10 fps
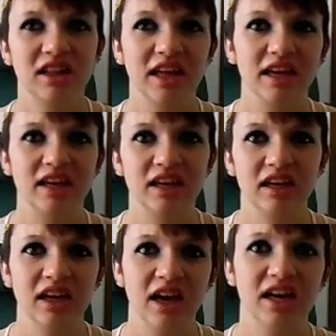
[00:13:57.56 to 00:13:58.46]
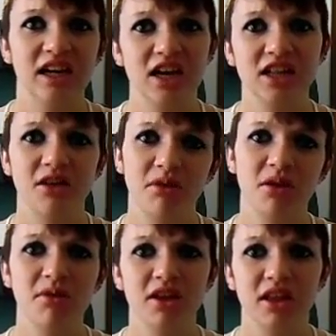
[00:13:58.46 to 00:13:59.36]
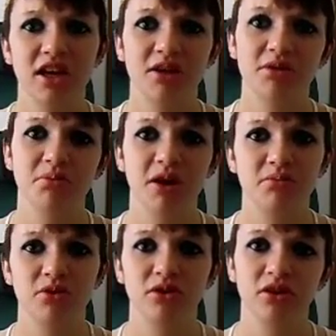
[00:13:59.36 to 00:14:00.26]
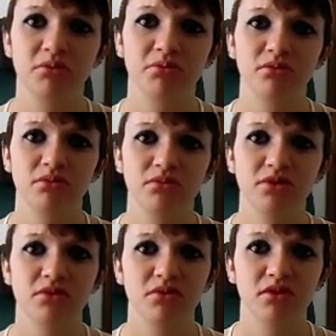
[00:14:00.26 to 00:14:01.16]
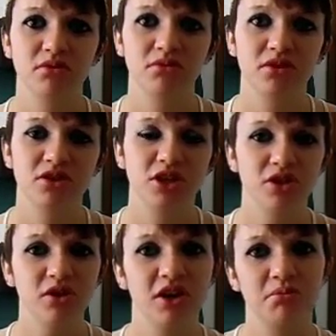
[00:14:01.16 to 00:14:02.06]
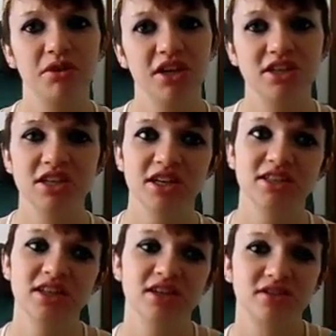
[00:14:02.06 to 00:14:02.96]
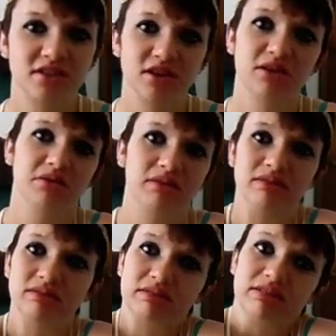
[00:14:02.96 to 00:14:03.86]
kind of like had an ugly baby and they named it bipolar 2 and PTSD. So